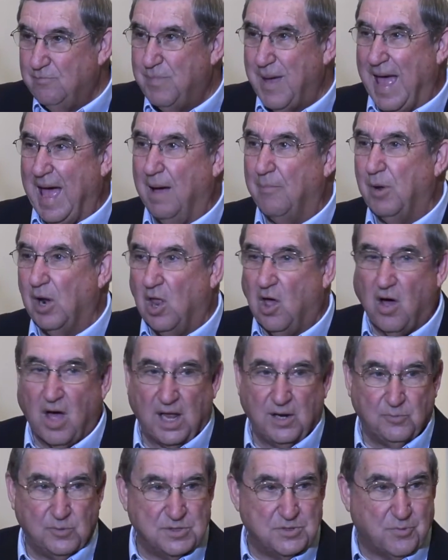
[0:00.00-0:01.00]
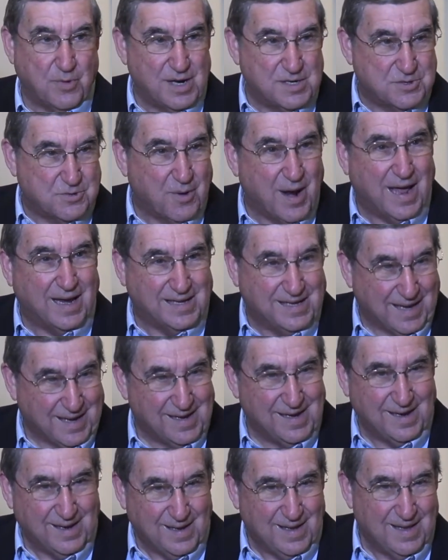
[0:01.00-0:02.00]
Babylon was resurrected
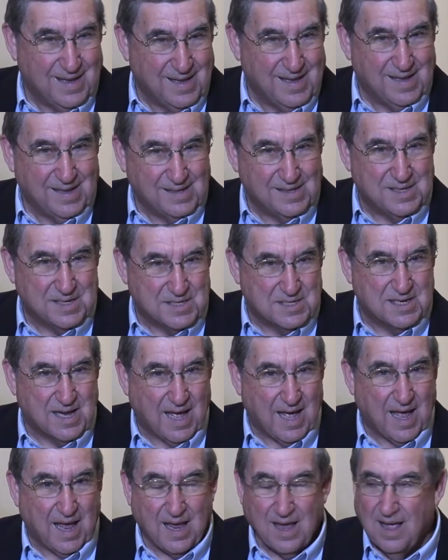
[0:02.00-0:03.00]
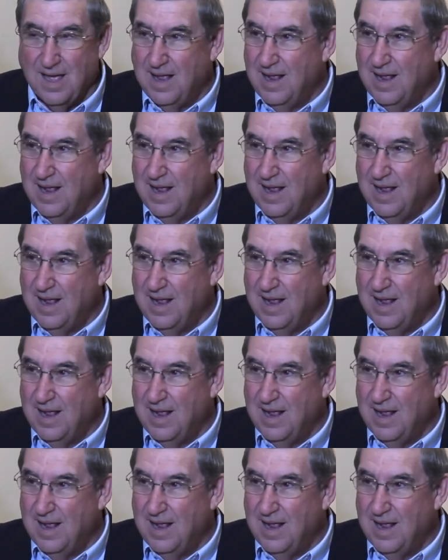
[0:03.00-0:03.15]
to say,